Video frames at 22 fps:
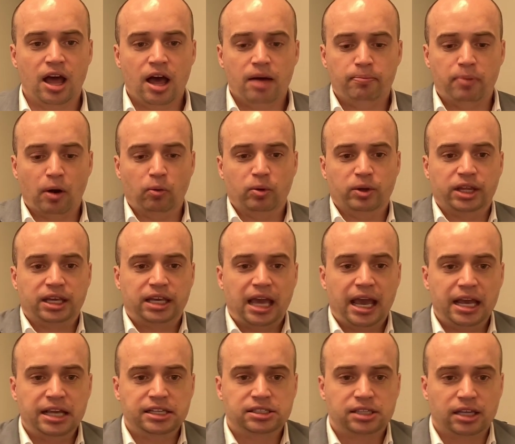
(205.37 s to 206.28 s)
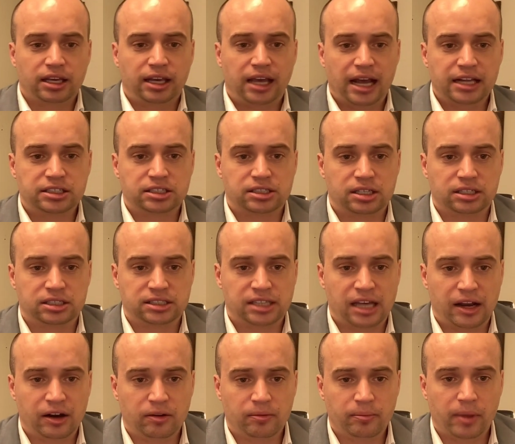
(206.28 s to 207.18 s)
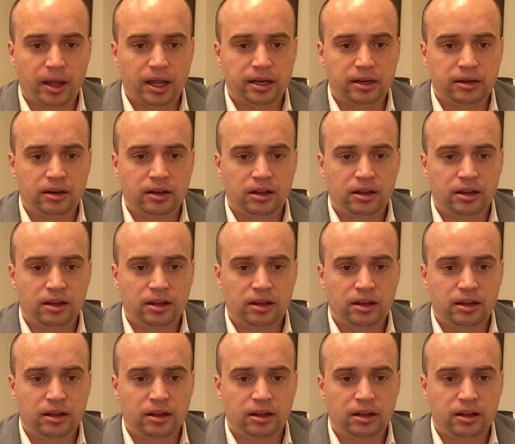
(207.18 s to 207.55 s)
But when the case gets to settlement,